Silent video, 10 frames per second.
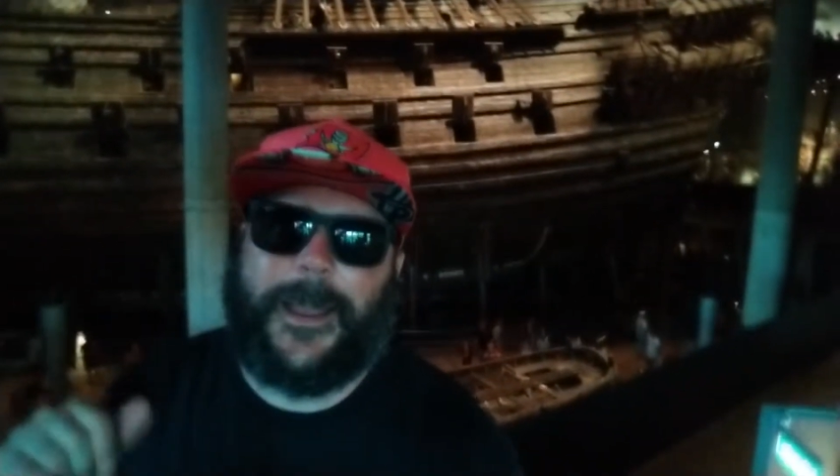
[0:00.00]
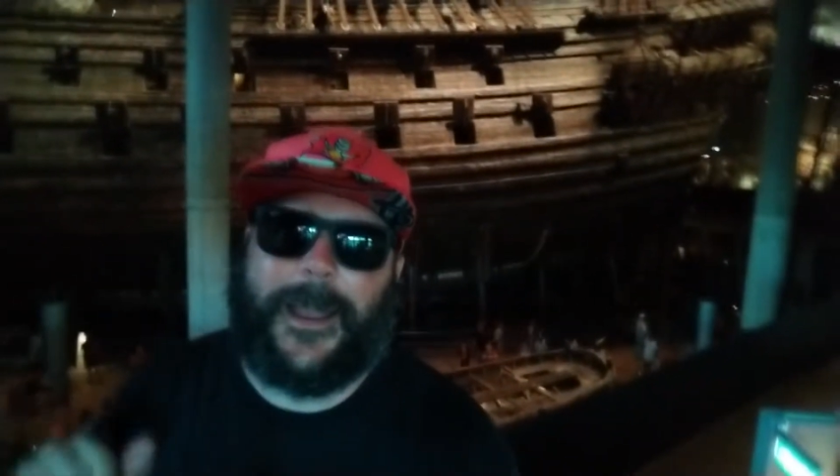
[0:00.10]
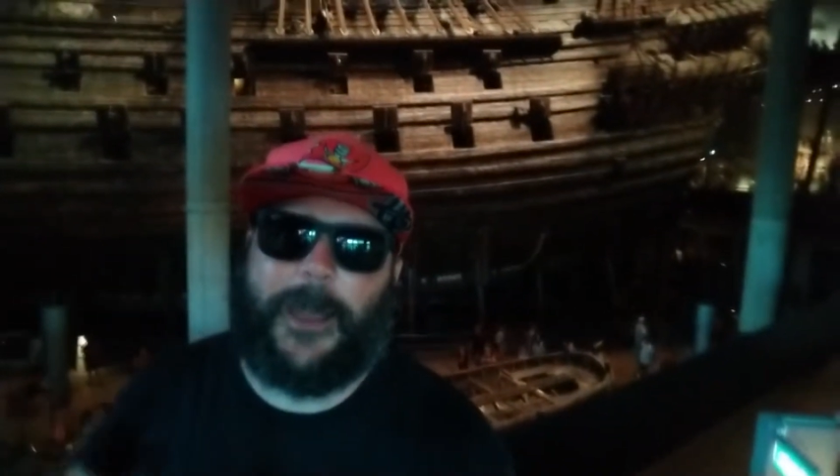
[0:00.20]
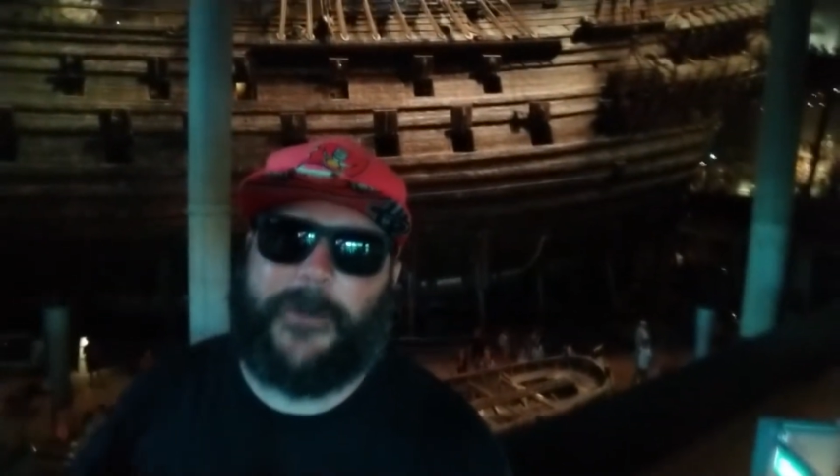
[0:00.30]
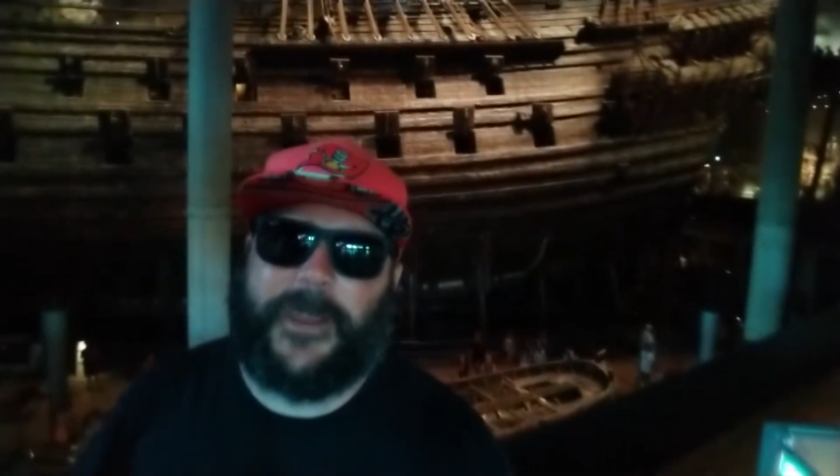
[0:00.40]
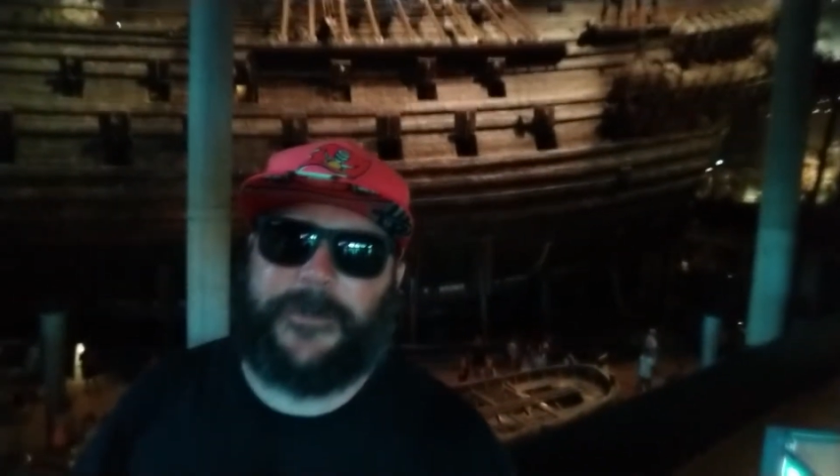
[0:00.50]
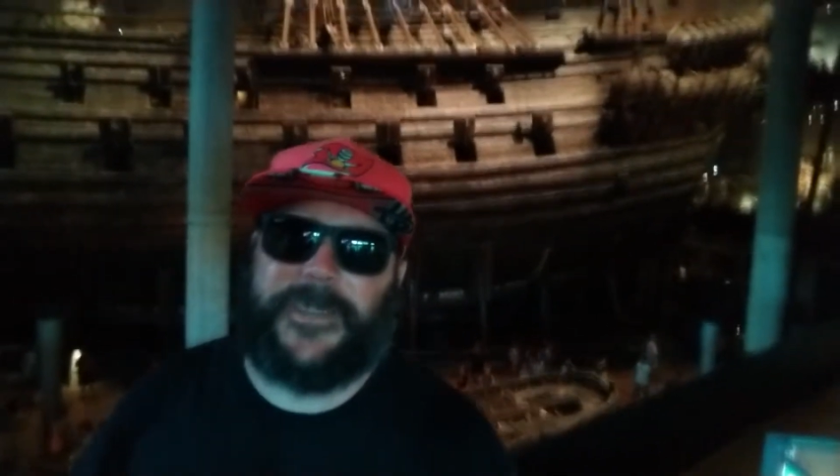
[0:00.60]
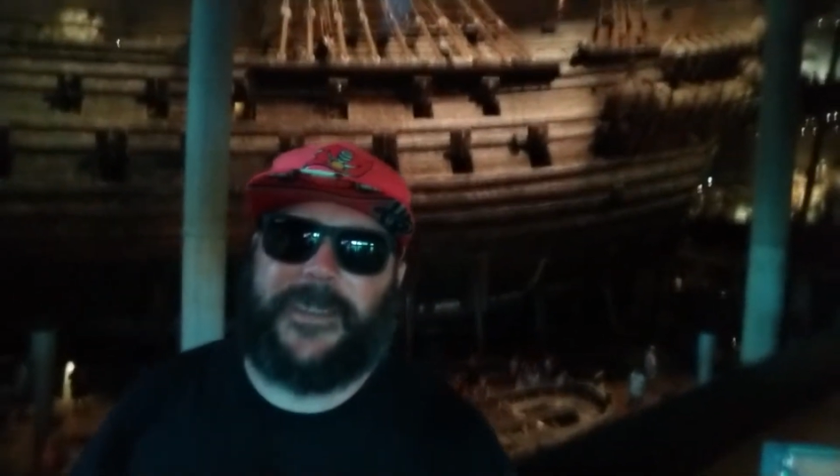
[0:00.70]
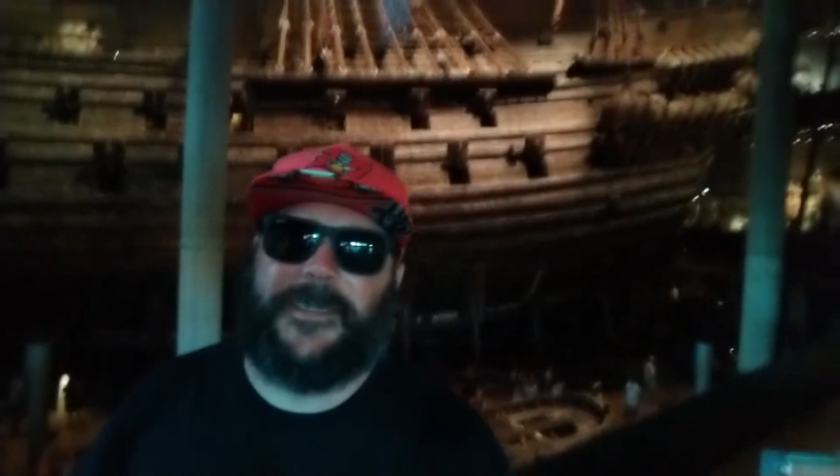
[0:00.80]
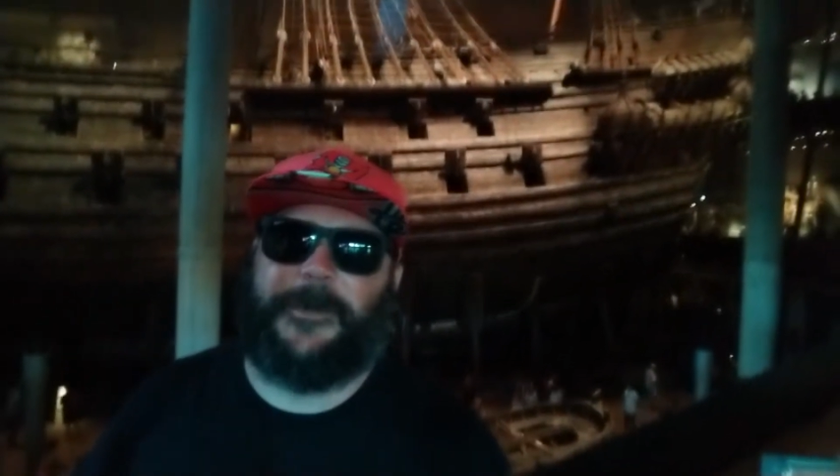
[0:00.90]
Hi, my name is
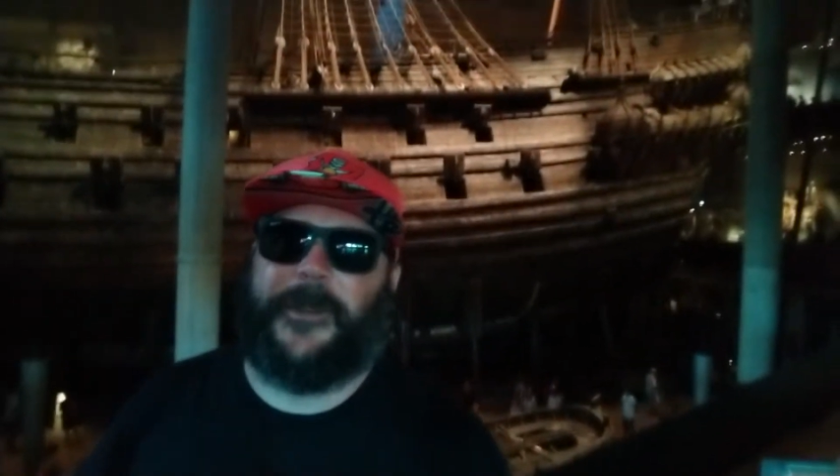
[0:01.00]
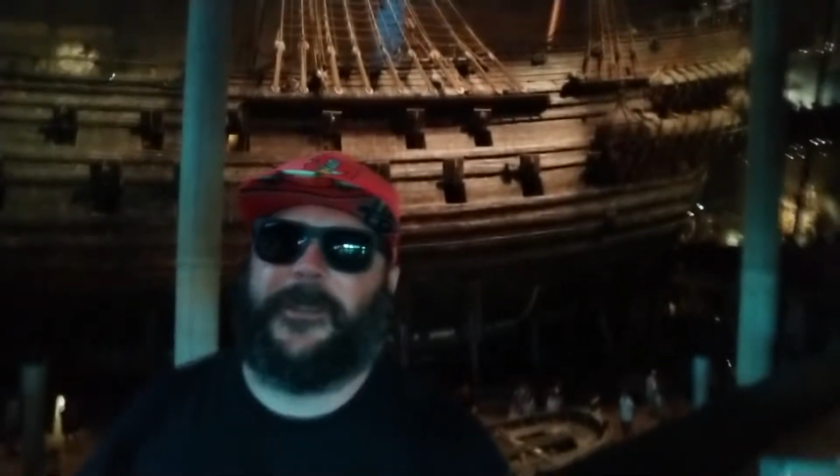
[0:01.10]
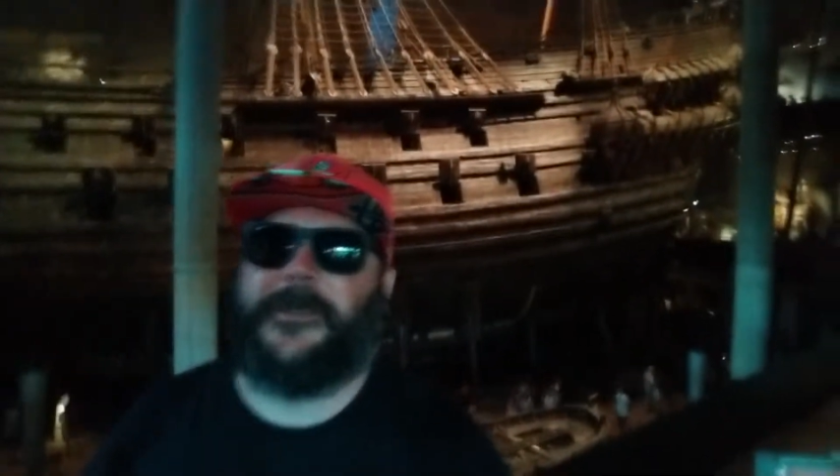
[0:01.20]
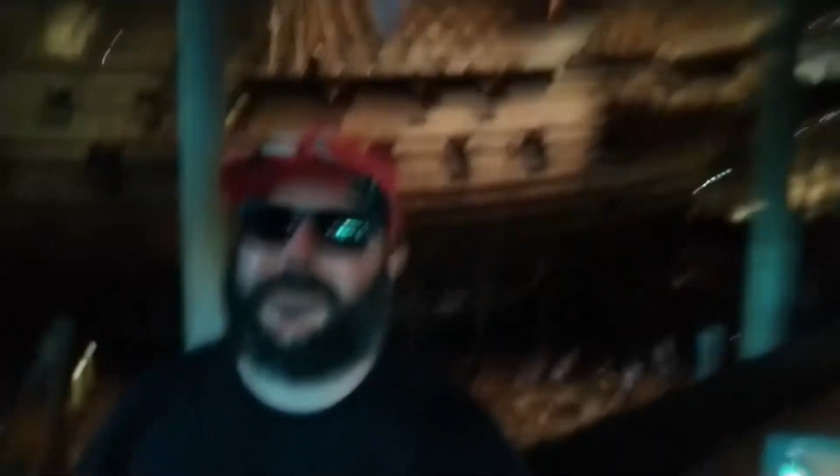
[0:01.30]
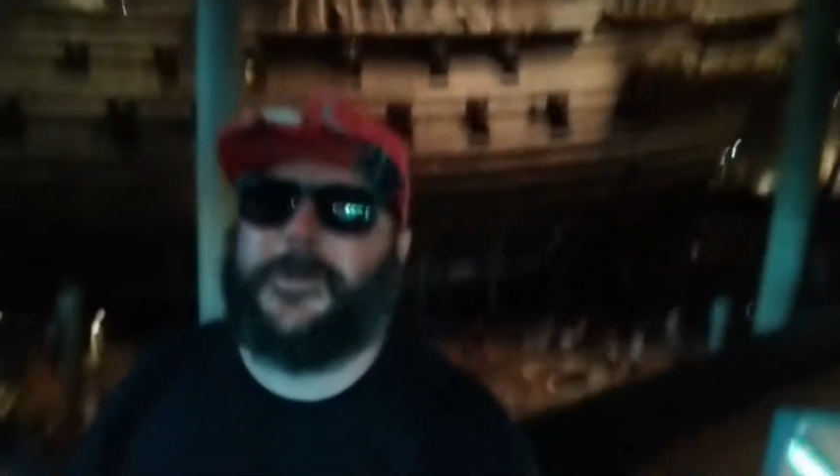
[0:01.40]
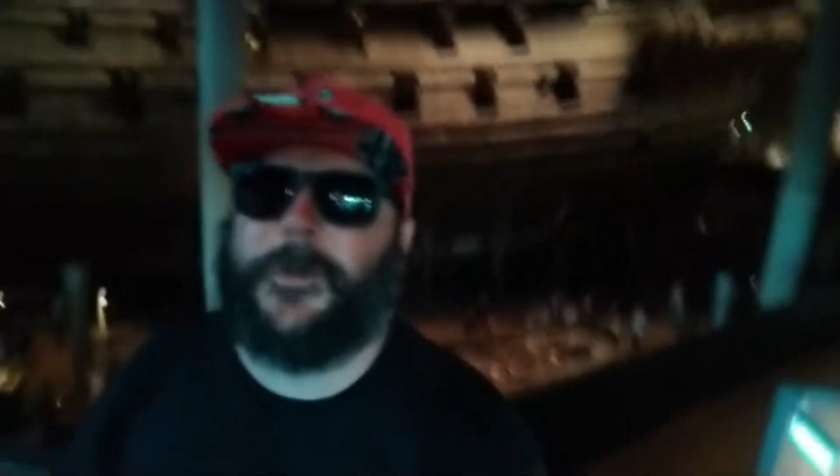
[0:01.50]
Eddie Sparks